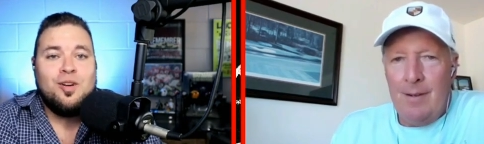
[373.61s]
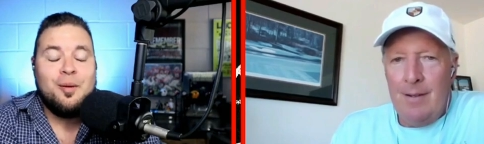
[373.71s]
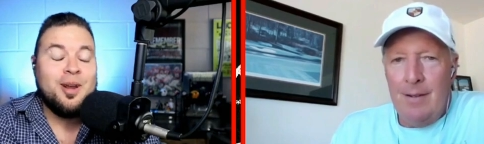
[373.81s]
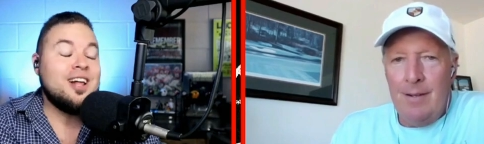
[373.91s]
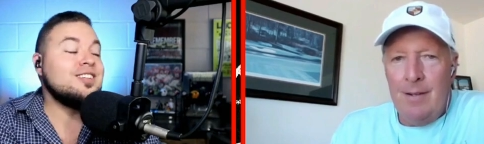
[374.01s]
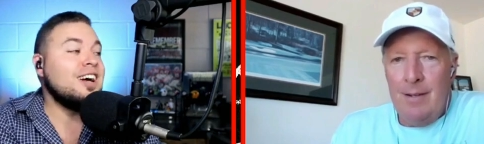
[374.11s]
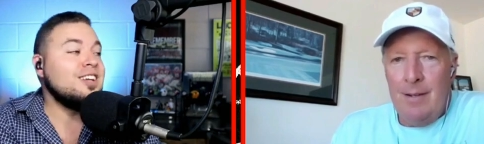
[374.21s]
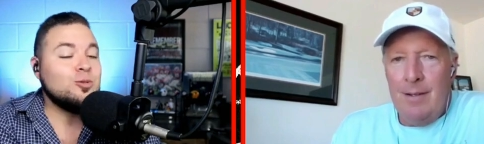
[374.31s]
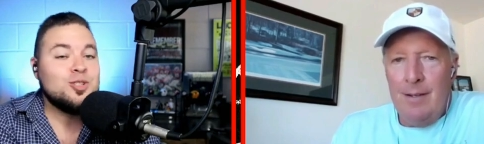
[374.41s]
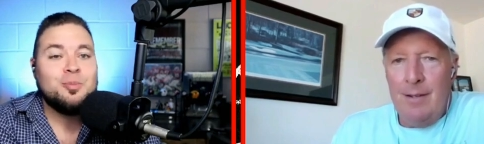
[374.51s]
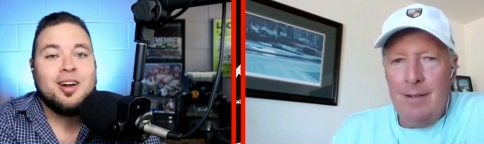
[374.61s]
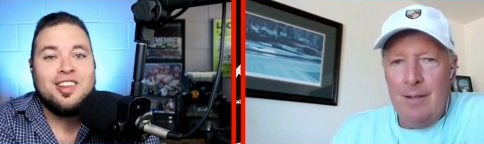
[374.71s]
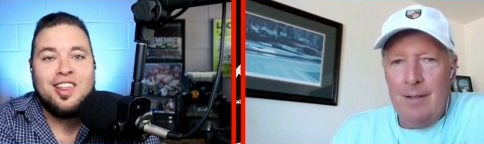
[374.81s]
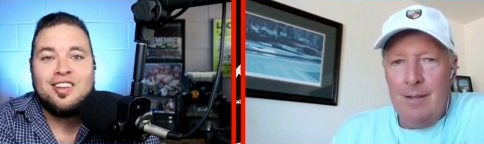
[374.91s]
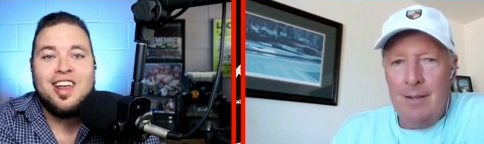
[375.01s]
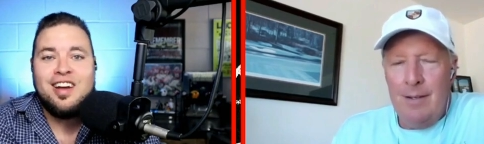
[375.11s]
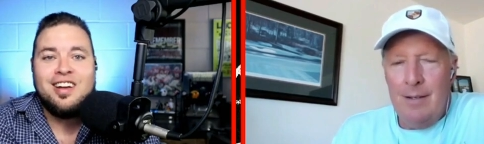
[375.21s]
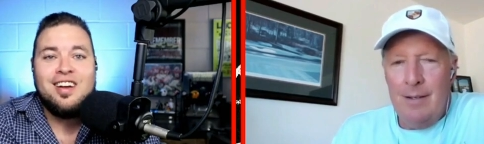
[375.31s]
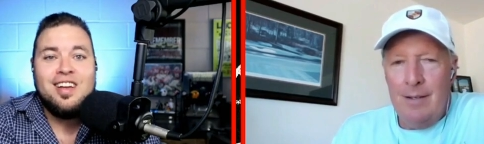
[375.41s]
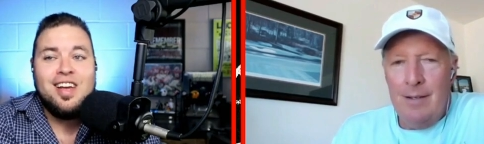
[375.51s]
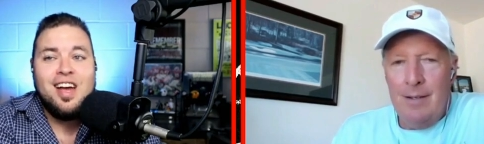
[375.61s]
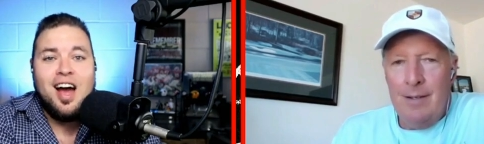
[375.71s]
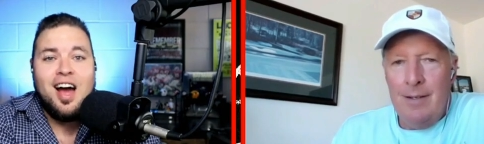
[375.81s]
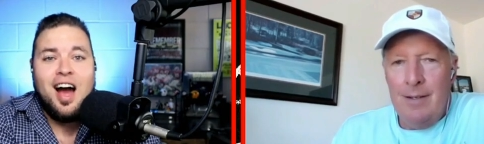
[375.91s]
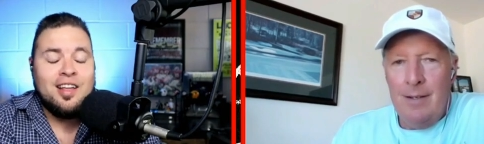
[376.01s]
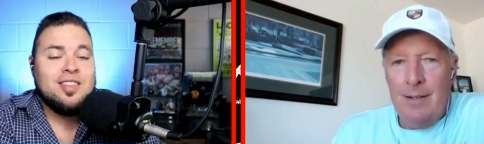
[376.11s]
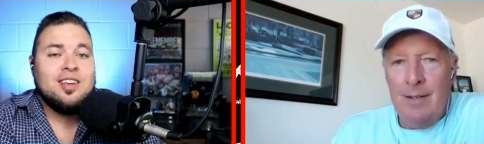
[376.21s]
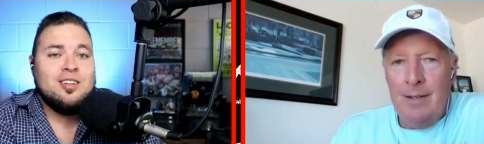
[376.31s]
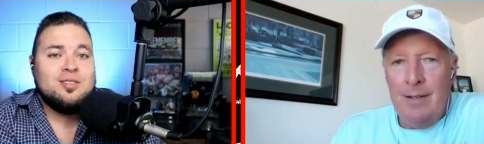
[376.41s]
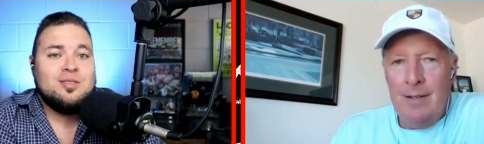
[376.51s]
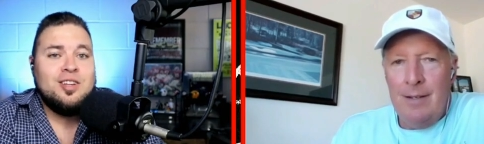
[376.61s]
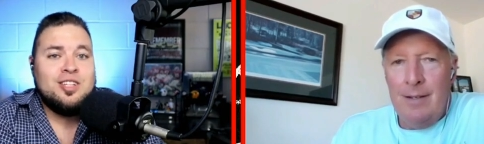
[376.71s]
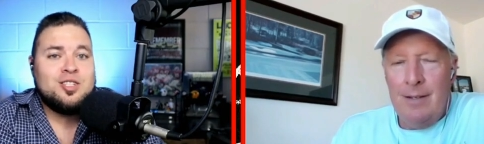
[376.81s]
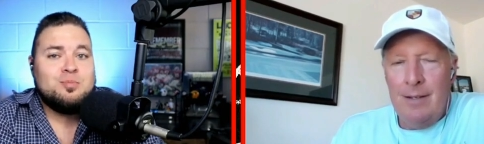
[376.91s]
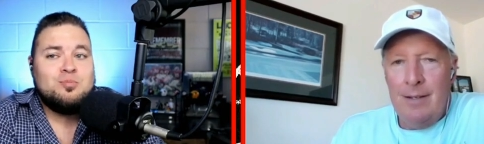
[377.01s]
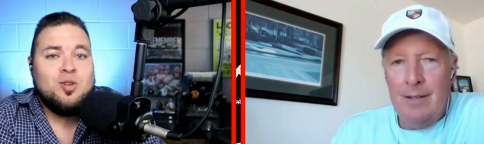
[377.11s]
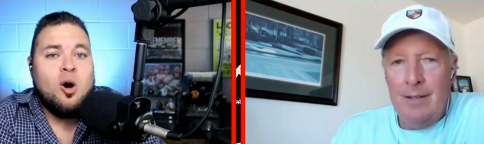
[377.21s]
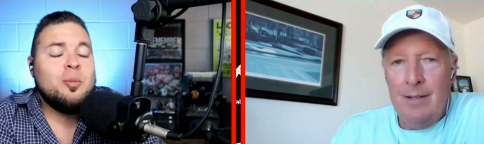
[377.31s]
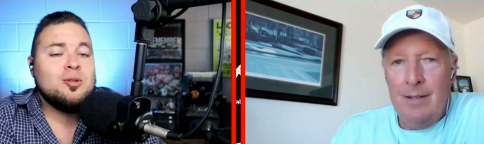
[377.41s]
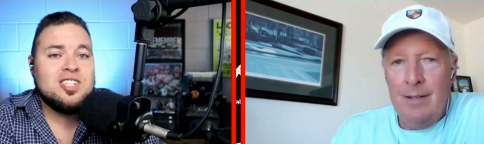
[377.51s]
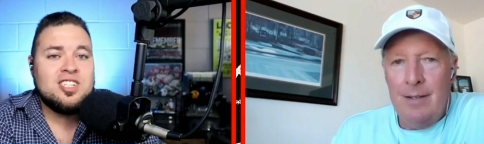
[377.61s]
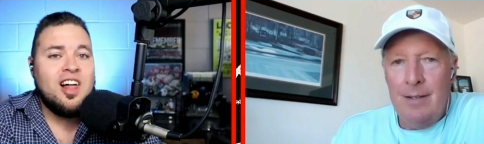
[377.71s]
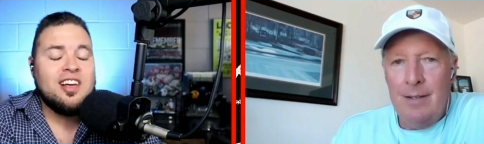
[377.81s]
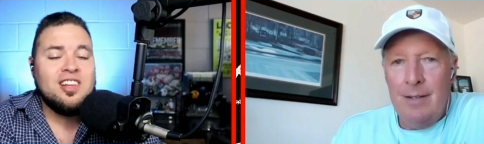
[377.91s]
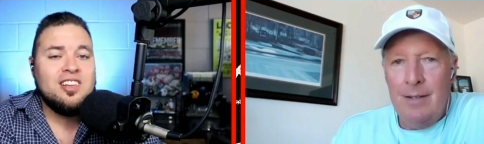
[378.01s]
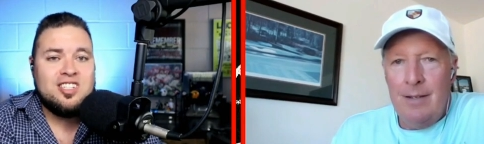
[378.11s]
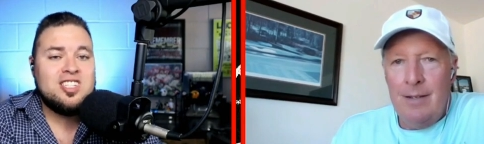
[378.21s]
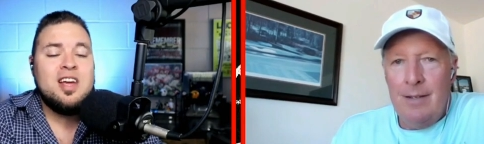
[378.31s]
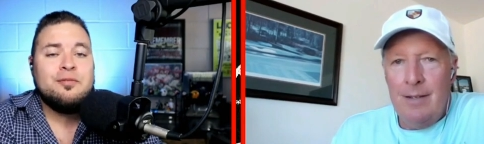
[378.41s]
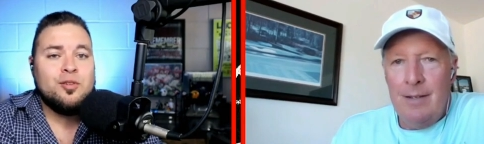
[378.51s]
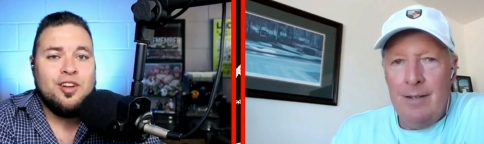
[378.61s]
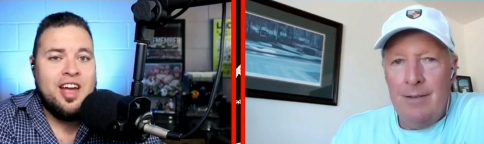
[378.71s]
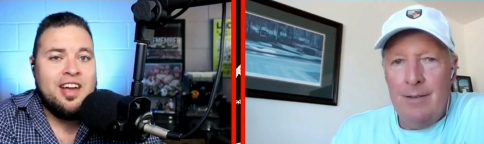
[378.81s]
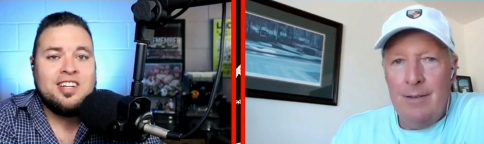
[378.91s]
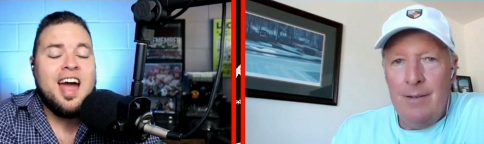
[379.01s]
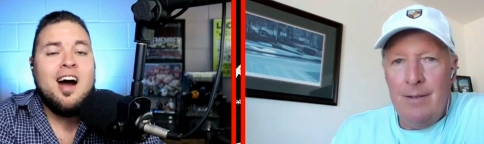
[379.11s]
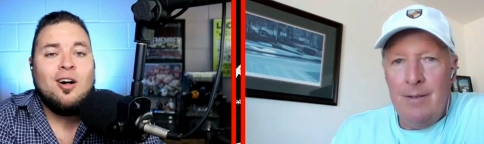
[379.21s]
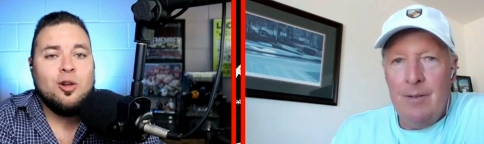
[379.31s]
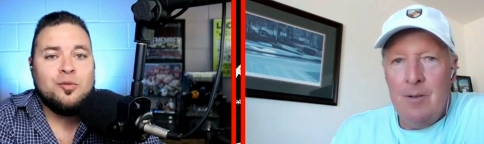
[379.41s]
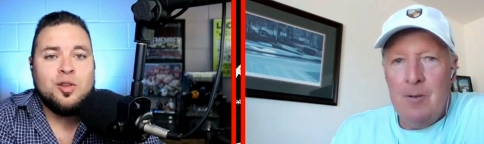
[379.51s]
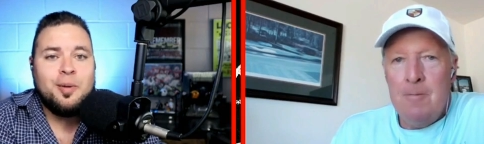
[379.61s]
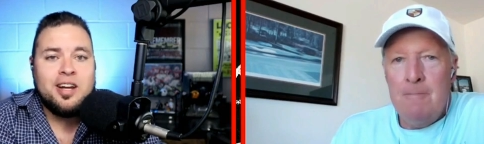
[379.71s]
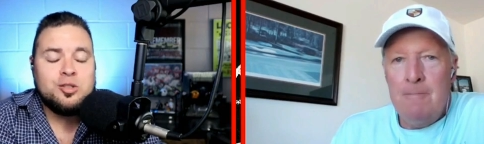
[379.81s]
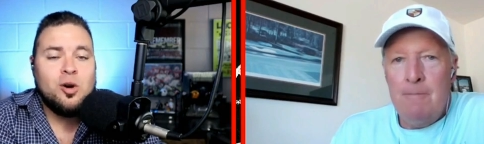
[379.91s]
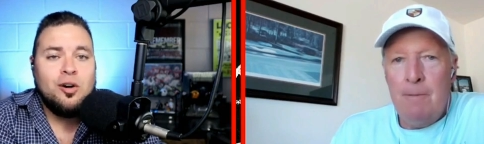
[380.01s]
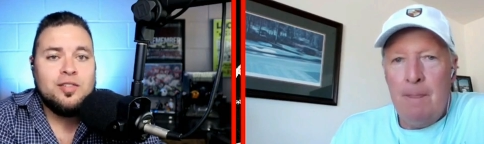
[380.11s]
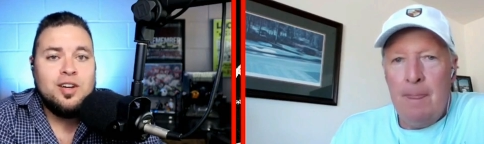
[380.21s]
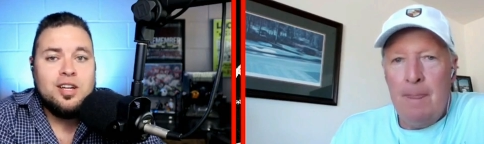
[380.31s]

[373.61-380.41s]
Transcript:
Speaker 1: I mean, I, I told somebody the other day, I think it is almost as likely that Stanford and Cal over in the Pac-12